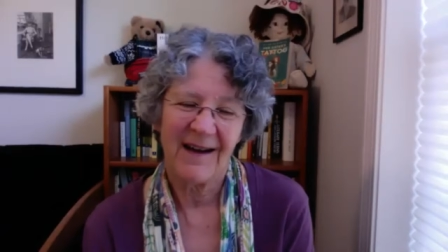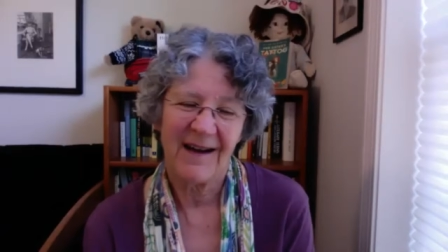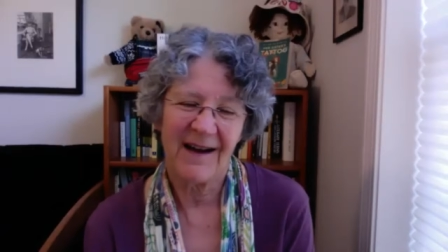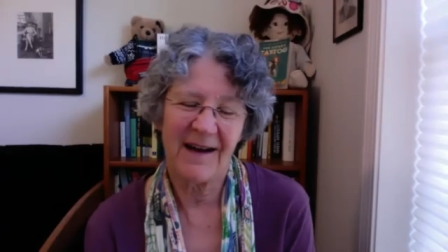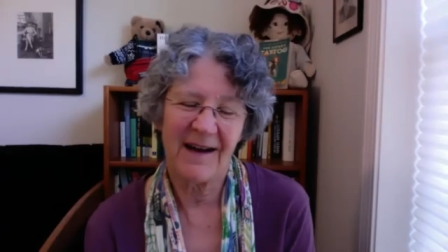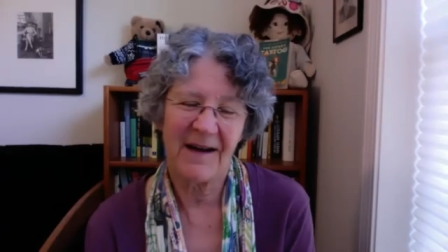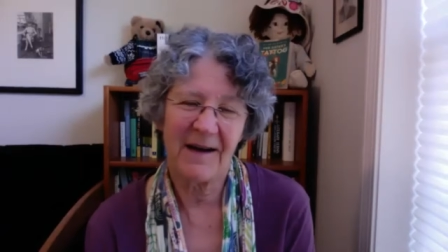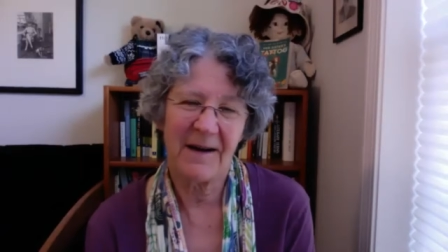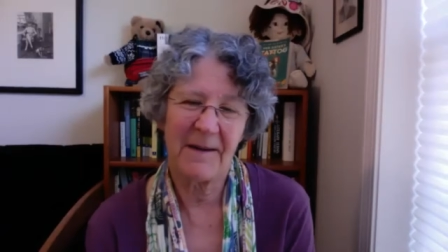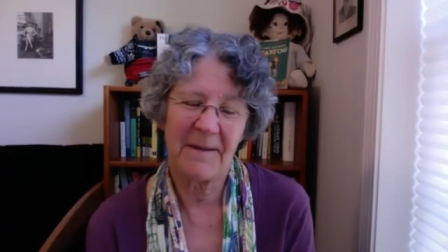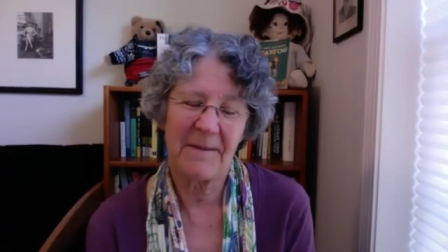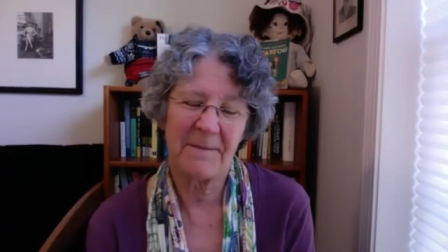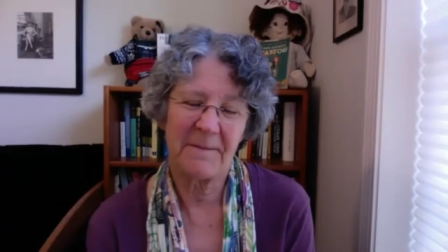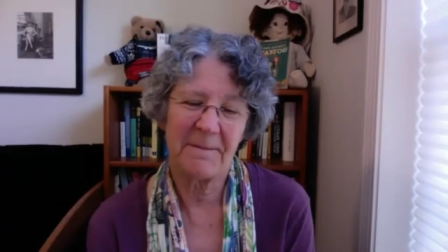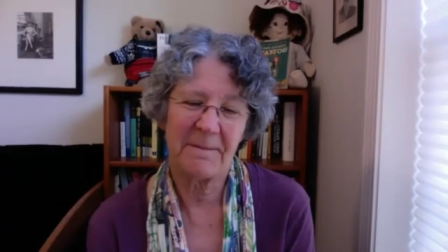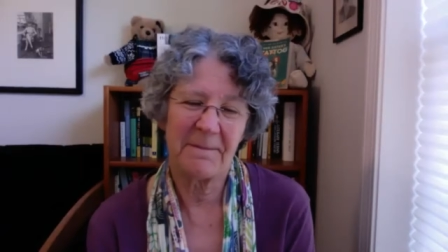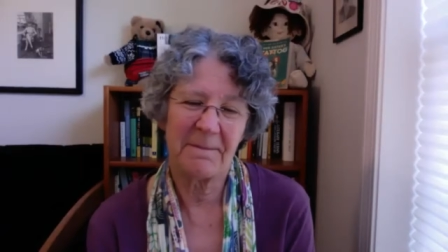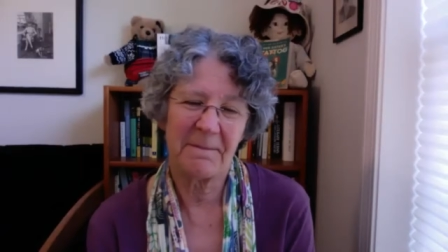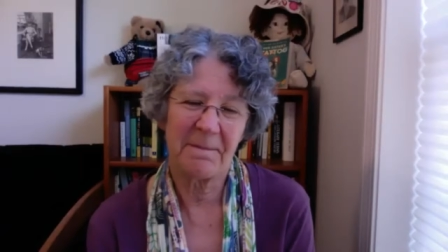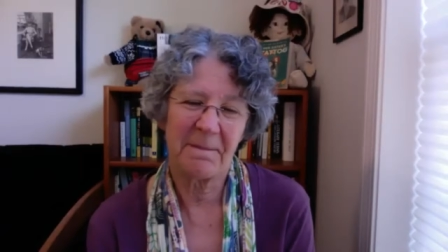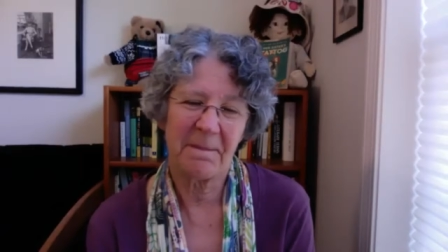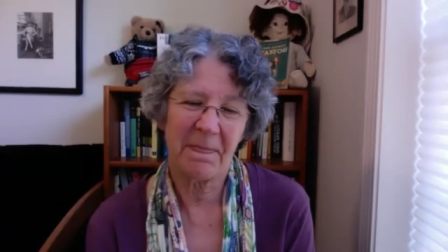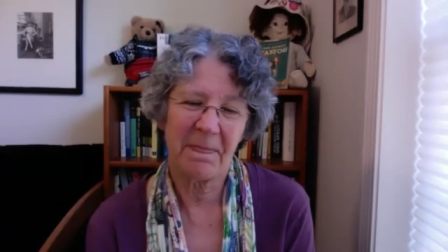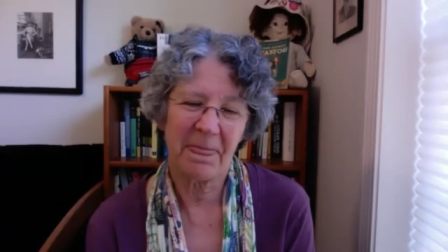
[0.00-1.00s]

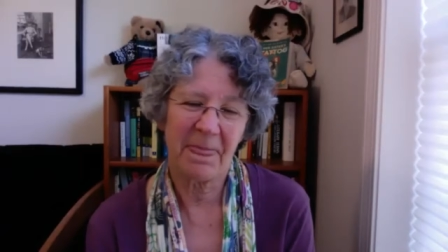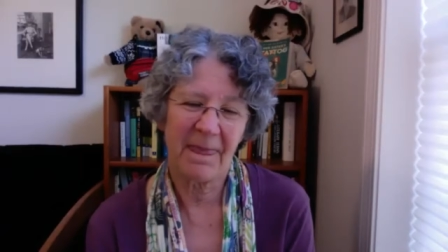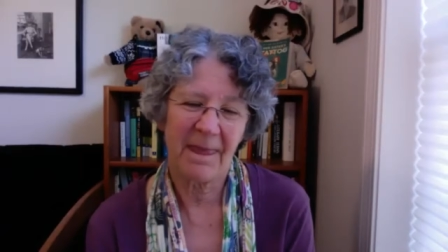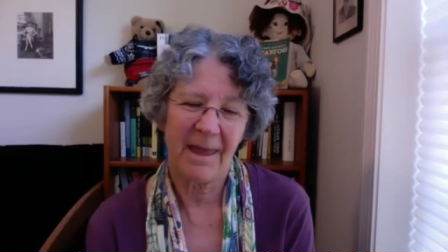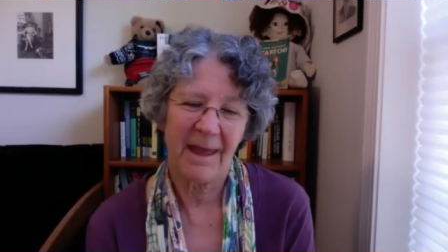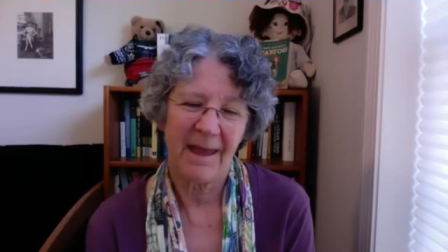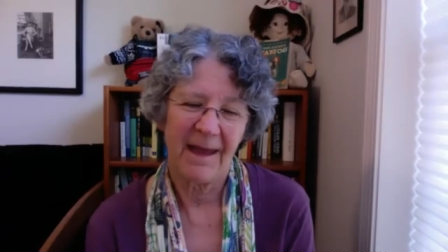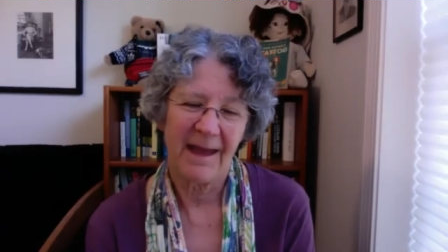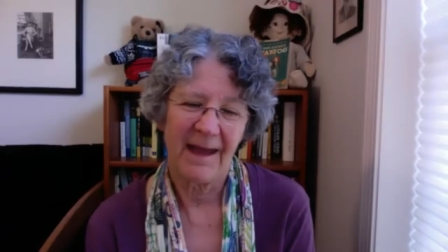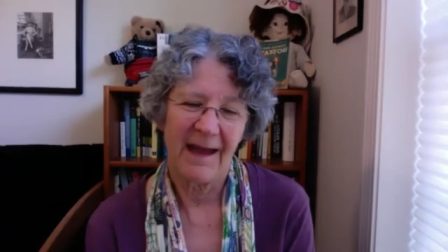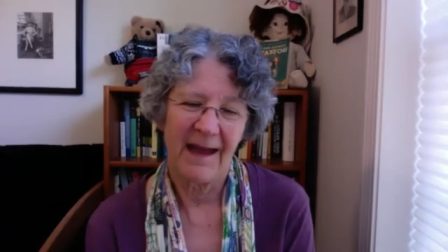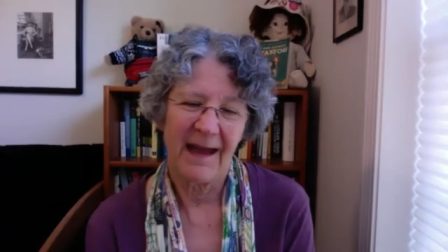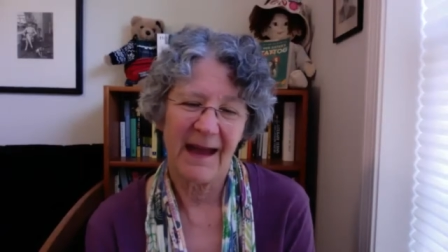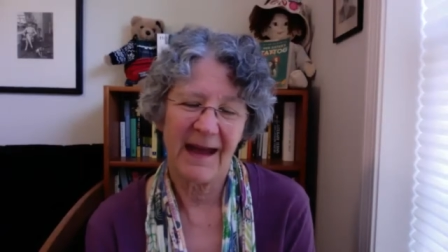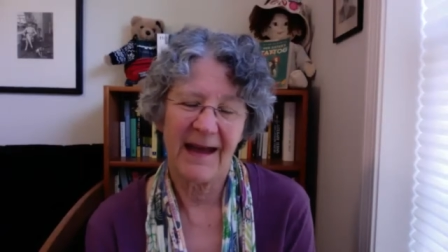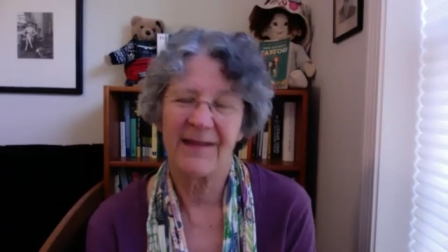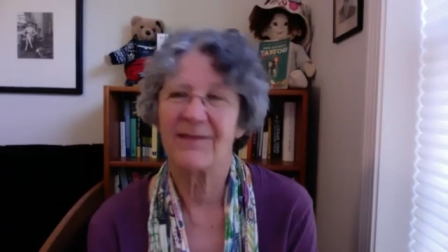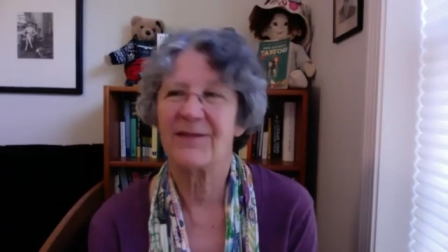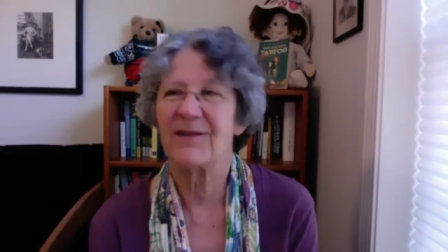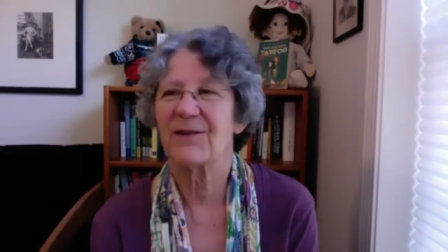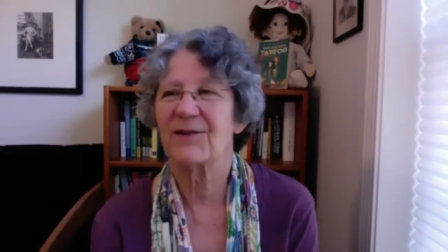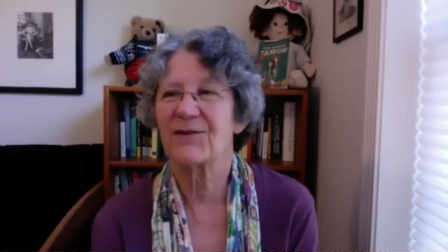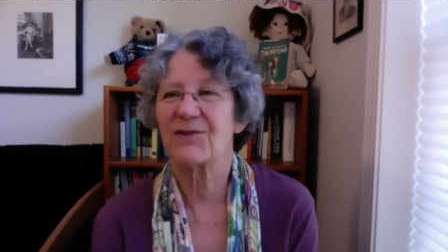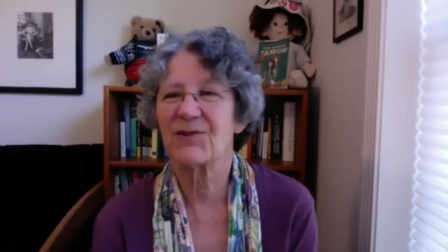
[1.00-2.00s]
um,
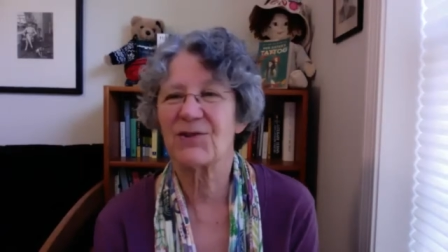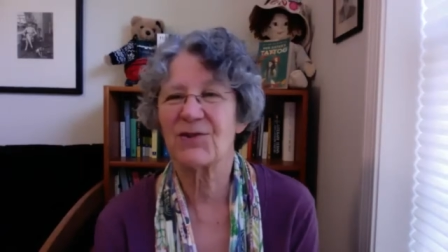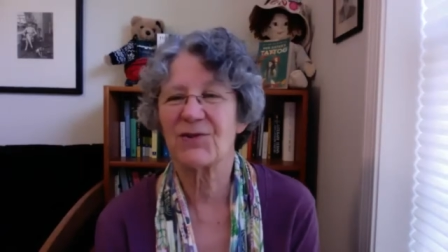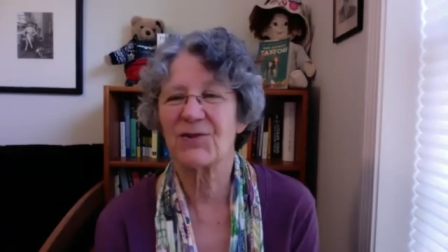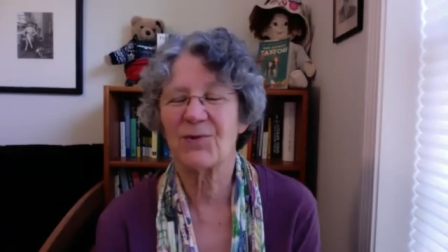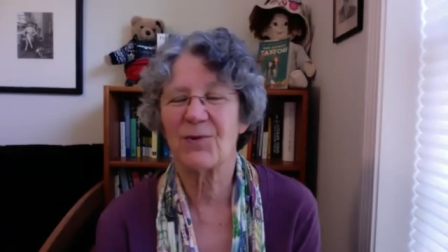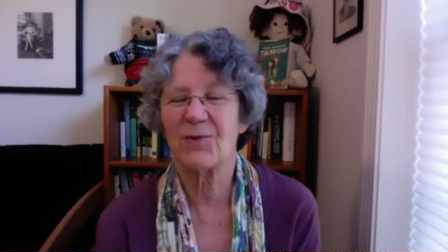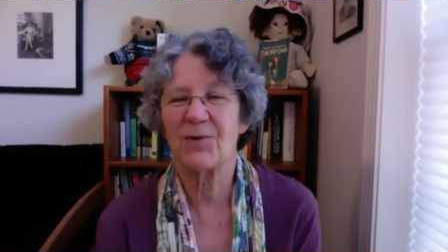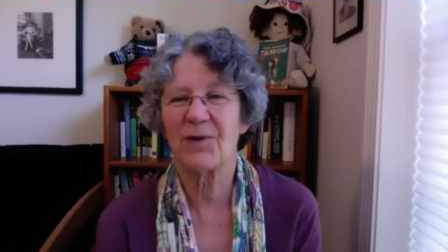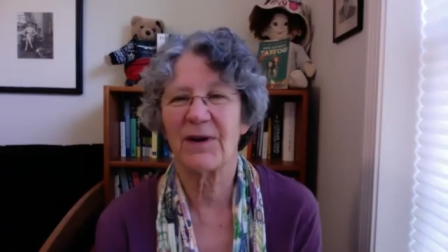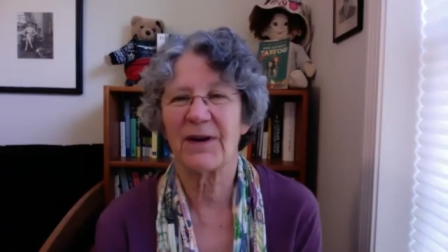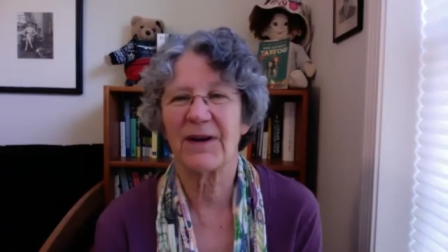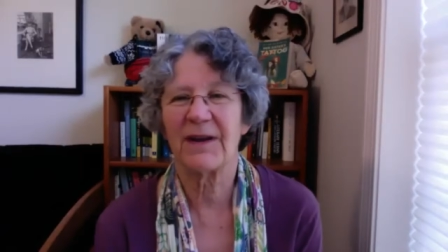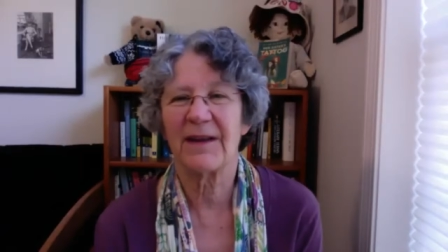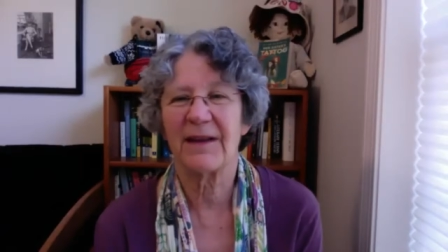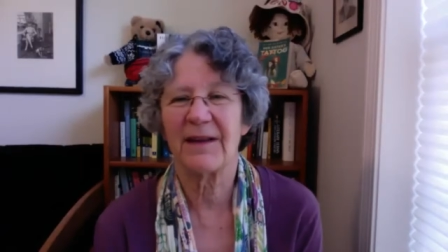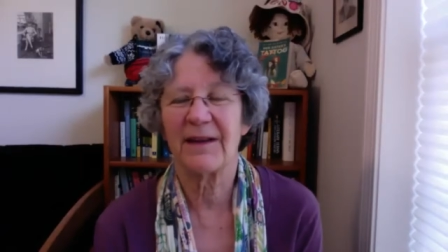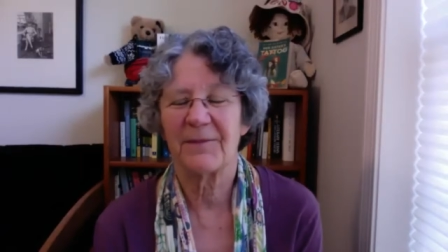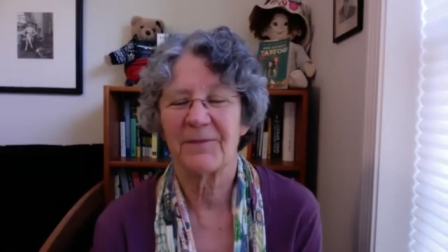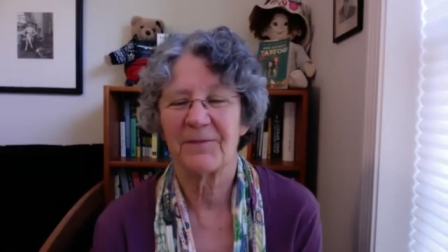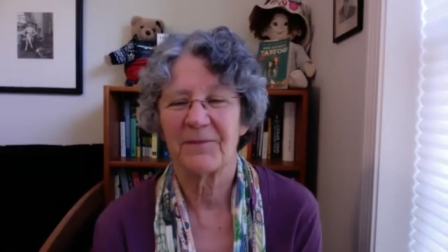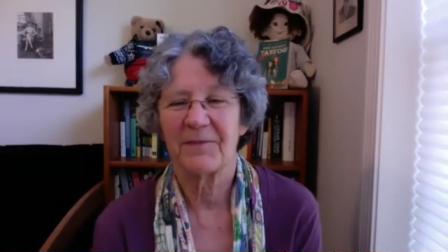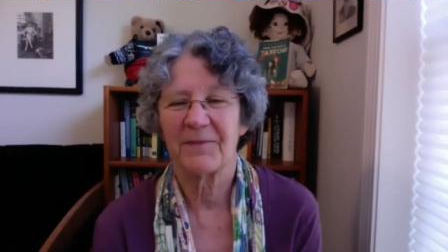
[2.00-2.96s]
and their story.